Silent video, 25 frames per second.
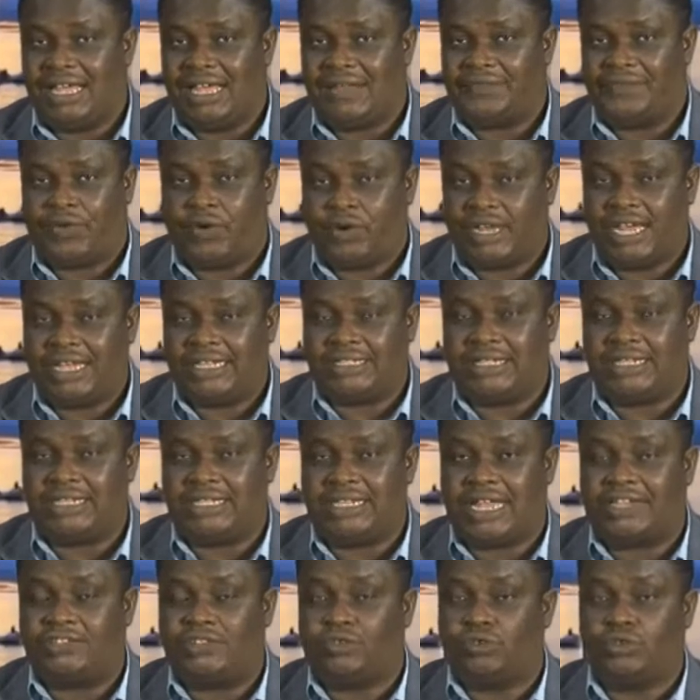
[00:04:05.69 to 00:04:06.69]
Forgetting
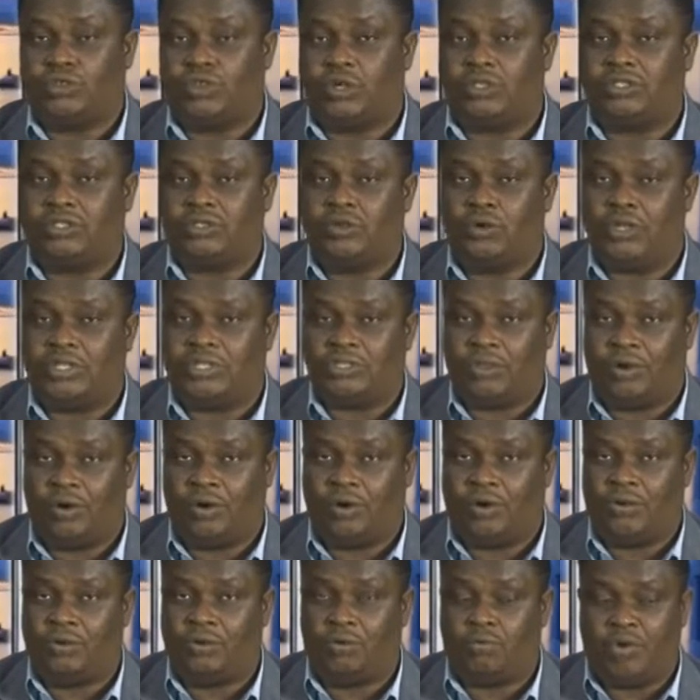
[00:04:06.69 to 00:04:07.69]
that you don't know it
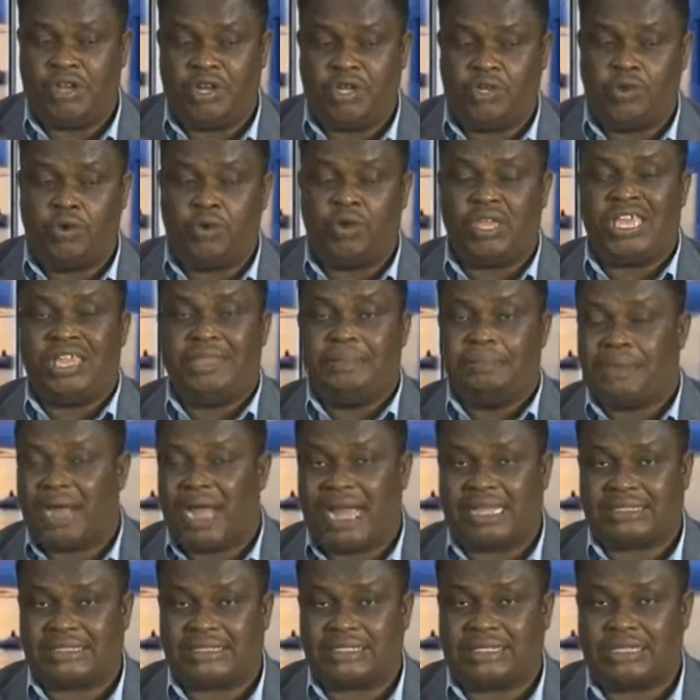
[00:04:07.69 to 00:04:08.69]
all. We know in
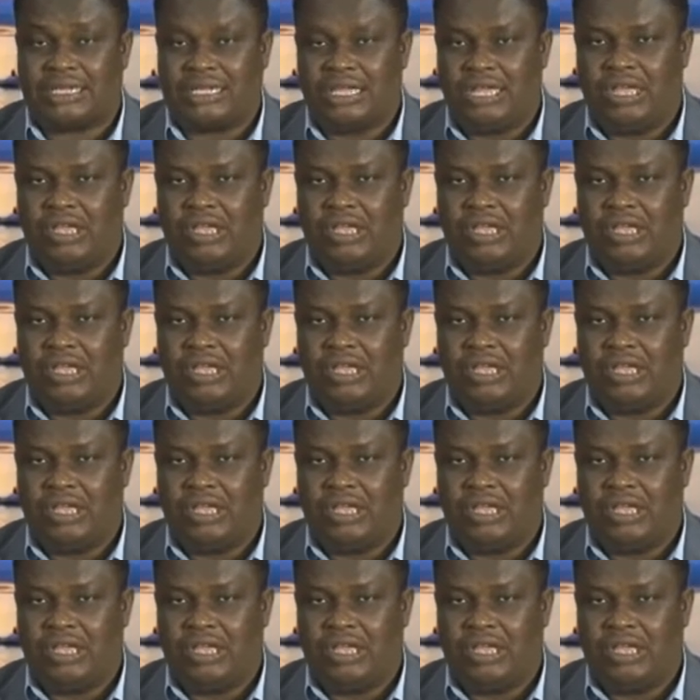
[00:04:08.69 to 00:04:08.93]
part.